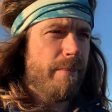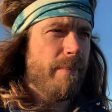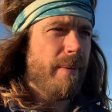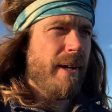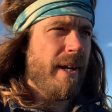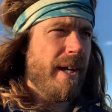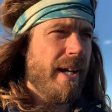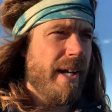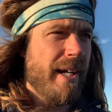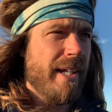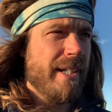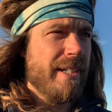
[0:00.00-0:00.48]

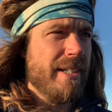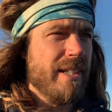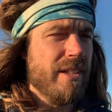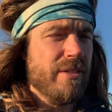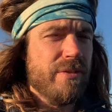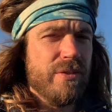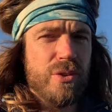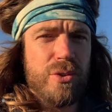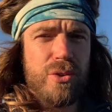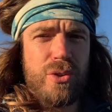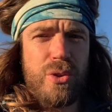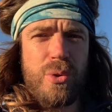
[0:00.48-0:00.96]
and if
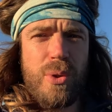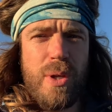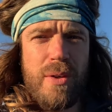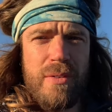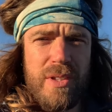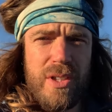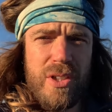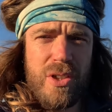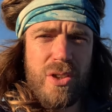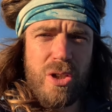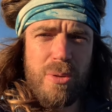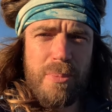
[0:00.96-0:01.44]
you do have
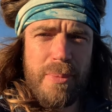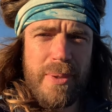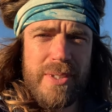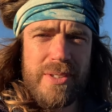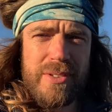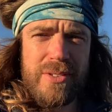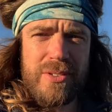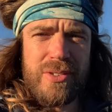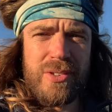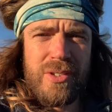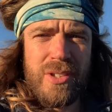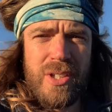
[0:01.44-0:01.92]
any
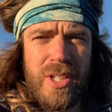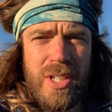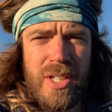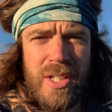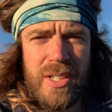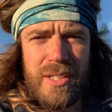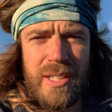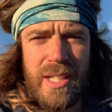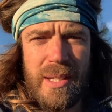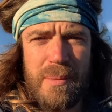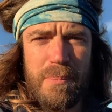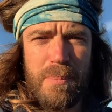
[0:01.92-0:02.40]
comments,
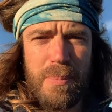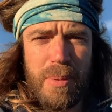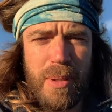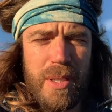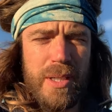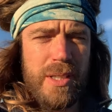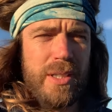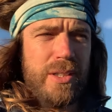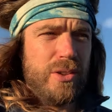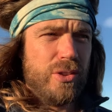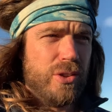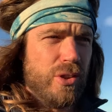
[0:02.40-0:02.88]
then
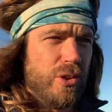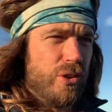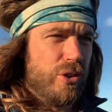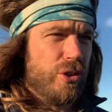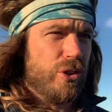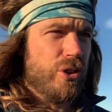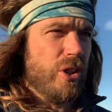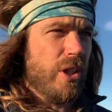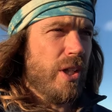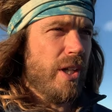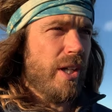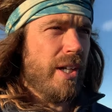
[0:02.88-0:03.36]

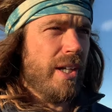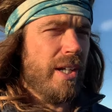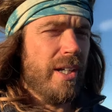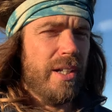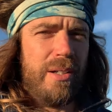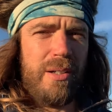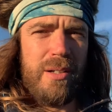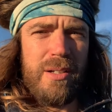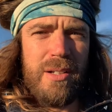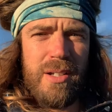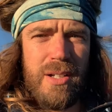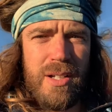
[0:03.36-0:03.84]
please share.
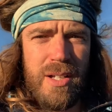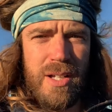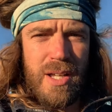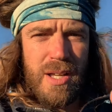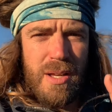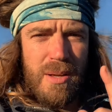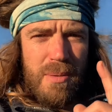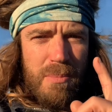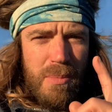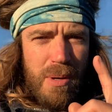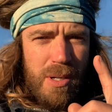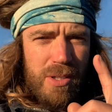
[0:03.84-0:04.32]

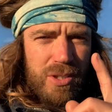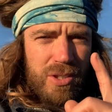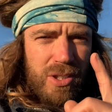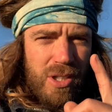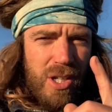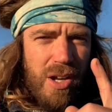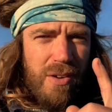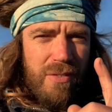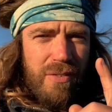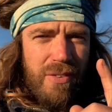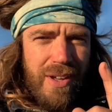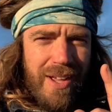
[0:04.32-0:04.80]
Much
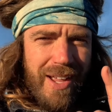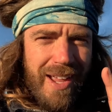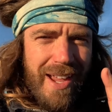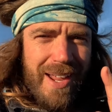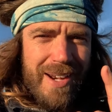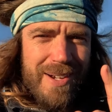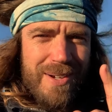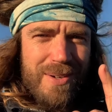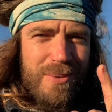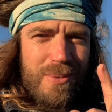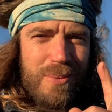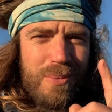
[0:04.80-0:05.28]
love,
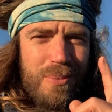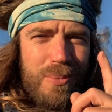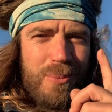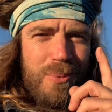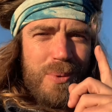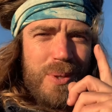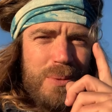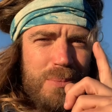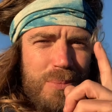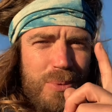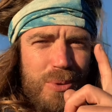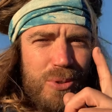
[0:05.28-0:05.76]
and
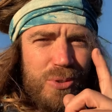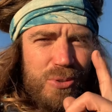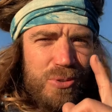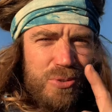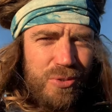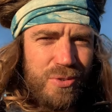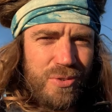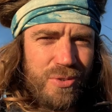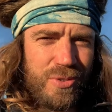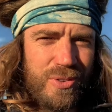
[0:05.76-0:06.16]
we move.